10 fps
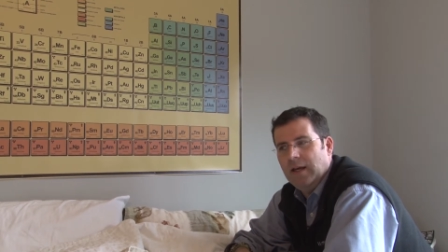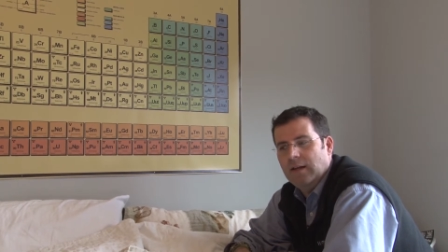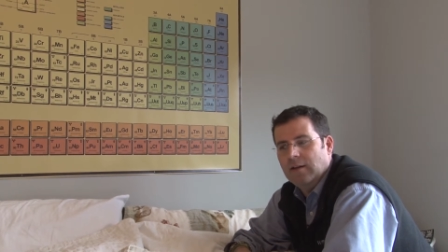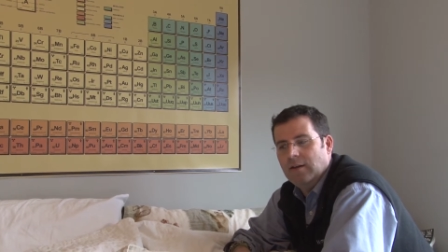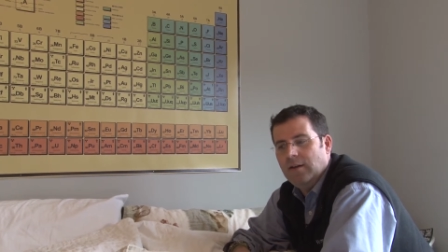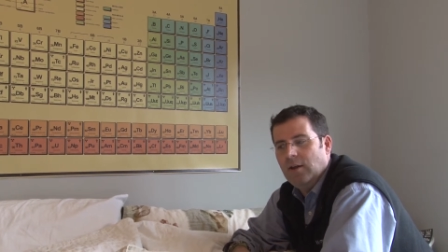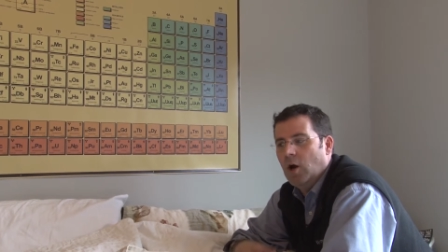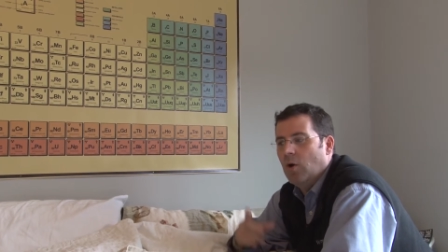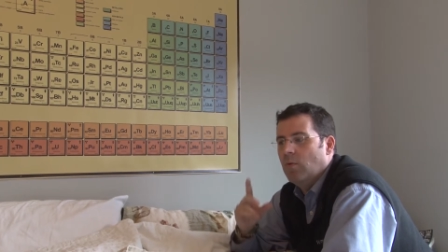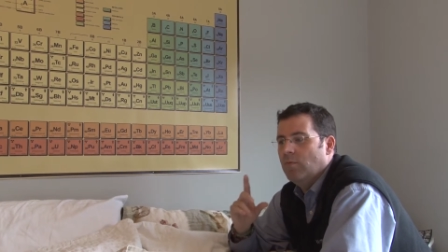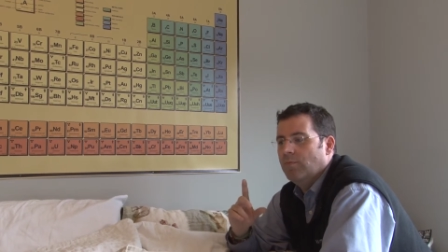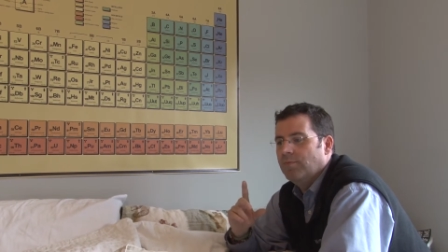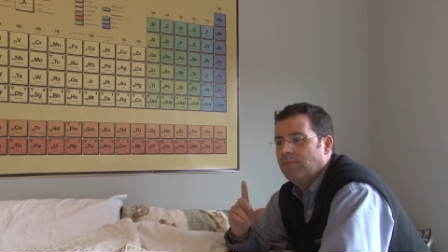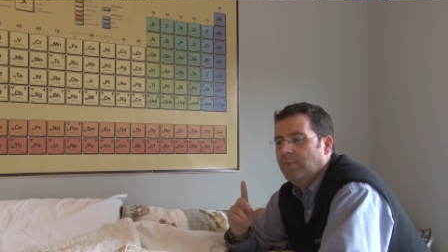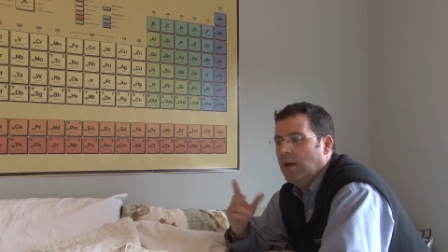and you know,
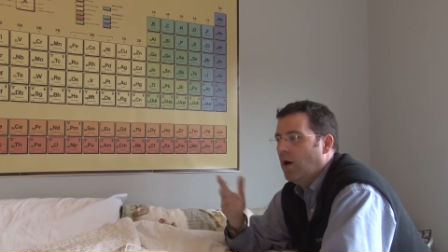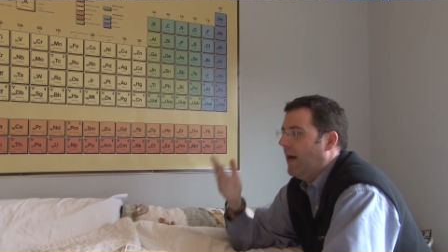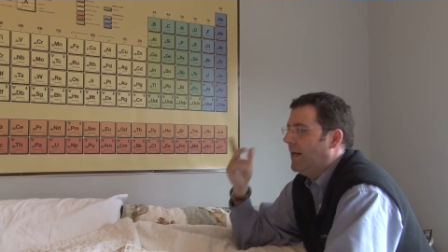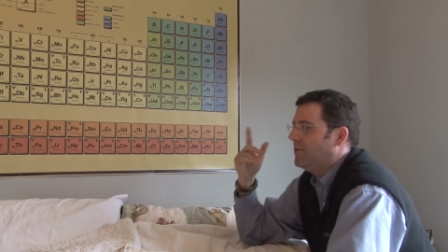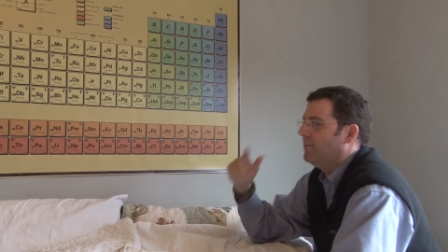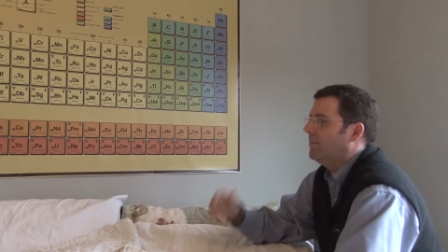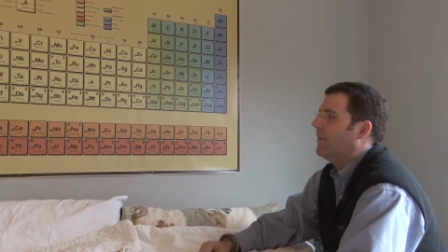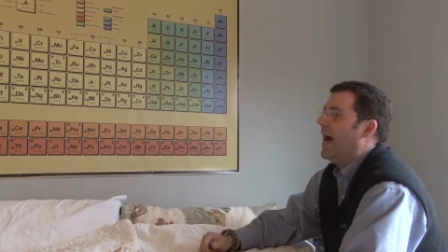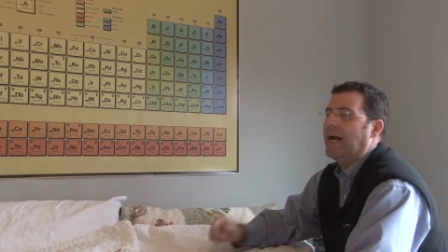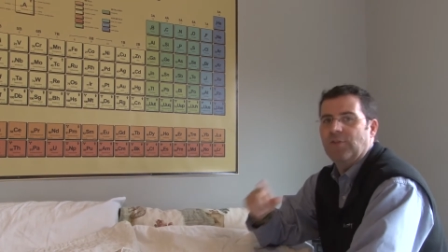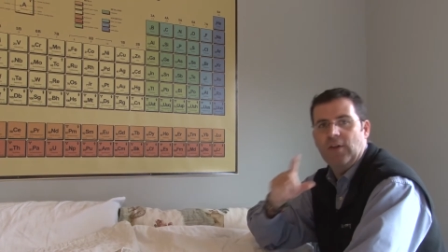you know, I I can